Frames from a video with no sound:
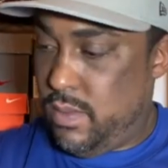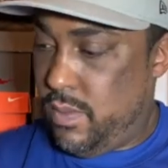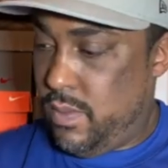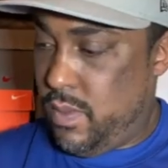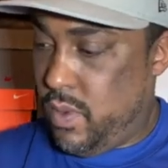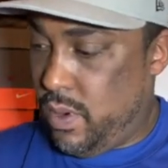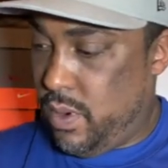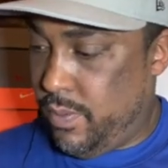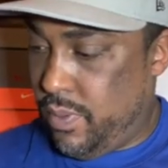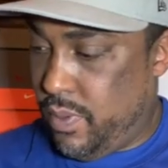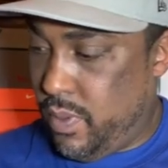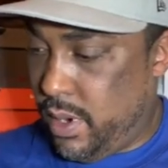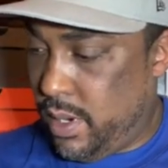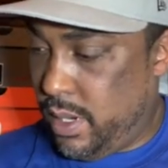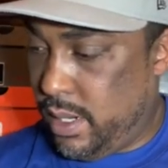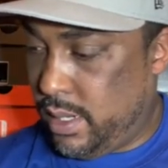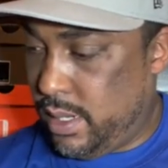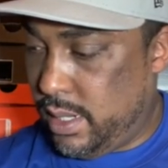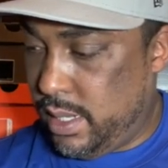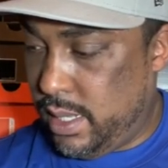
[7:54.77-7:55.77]
more
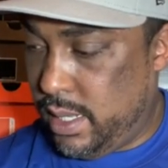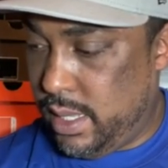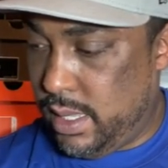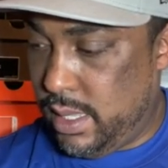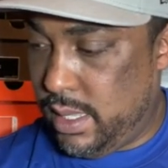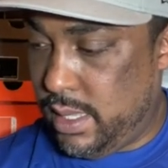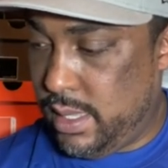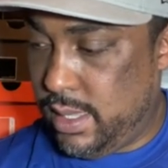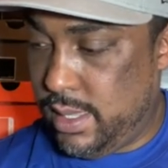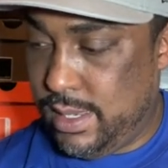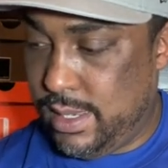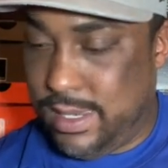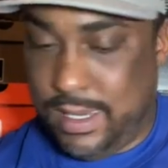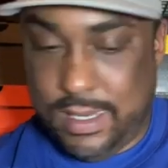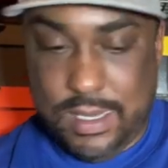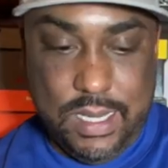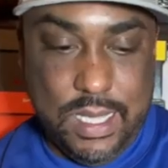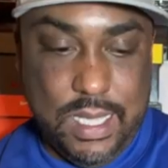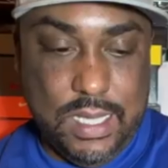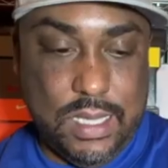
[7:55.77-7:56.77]
importantly, the
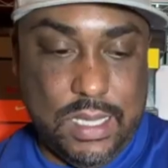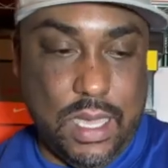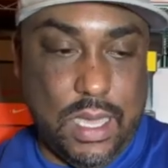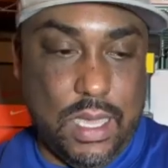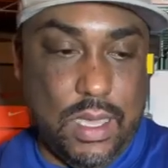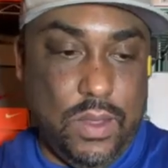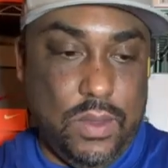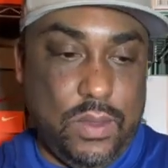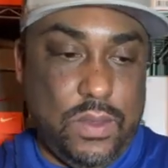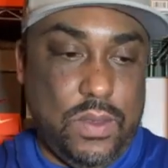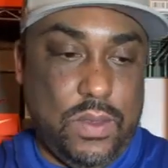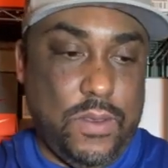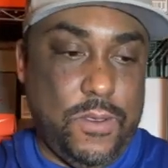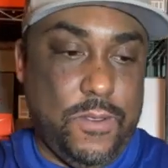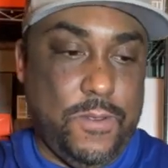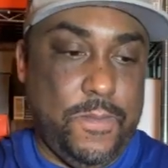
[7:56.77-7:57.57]
details.